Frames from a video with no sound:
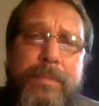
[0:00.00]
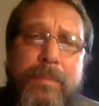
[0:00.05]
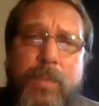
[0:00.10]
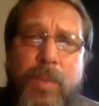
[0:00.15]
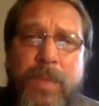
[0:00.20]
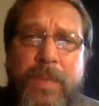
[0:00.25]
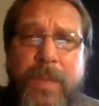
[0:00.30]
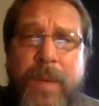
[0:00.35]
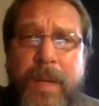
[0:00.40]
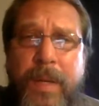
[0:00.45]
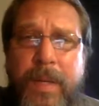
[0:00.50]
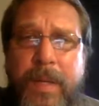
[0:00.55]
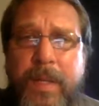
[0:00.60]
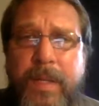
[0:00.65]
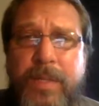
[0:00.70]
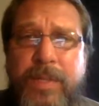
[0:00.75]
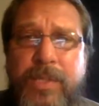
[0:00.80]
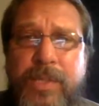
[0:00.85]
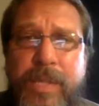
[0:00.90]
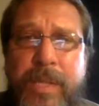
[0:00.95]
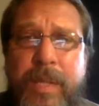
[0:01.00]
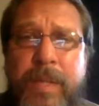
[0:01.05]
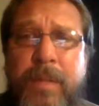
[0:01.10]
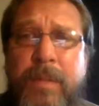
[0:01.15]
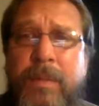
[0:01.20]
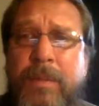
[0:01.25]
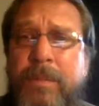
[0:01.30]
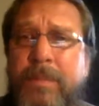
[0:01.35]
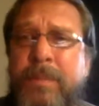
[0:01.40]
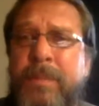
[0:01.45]
We'll find a good
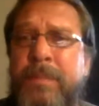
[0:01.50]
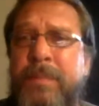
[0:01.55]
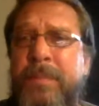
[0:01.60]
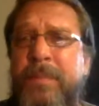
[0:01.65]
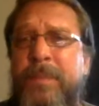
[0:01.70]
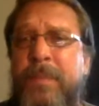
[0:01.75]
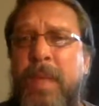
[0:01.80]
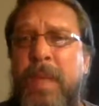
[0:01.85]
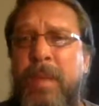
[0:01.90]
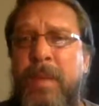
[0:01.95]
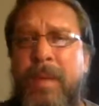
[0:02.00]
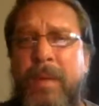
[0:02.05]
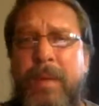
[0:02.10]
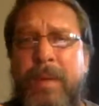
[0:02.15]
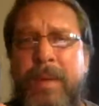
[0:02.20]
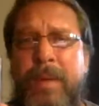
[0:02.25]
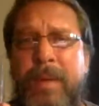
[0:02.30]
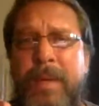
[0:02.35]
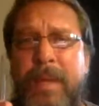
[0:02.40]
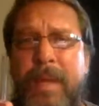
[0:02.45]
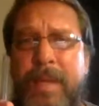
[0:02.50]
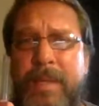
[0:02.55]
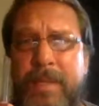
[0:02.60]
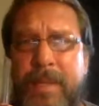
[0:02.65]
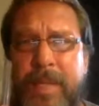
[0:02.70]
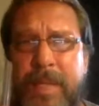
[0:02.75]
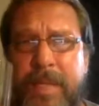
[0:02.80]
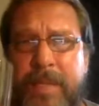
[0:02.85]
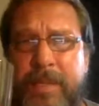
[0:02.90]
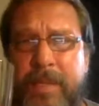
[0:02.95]
channel. As
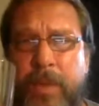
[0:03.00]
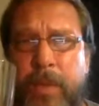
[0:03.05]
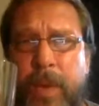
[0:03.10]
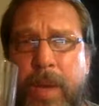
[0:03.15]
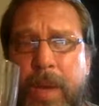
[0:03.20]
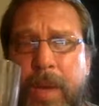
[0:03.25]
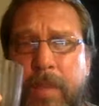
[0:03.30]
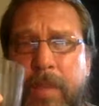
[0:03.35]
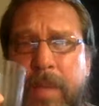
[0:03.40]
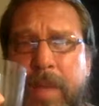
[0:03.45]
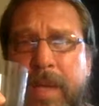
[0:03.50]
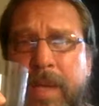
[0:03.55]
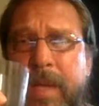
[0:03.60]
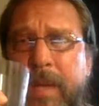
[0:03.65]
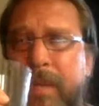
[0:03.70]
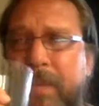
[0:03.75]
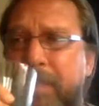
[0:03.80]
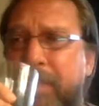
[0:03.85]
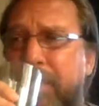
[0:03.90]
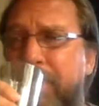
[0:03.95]
an easy way to make it.